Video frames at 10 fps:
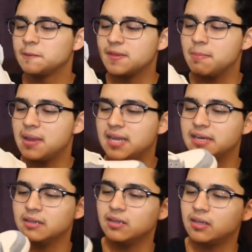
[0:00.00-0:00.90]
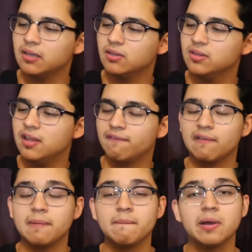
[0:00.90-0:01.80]
they're making it look a little
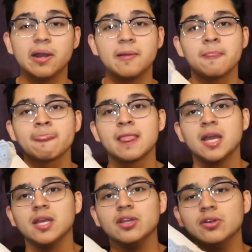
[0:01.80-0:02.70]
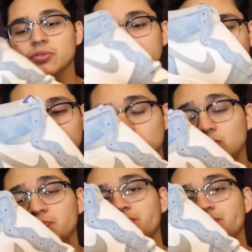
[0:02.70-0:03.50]
different, but you know, this shoe,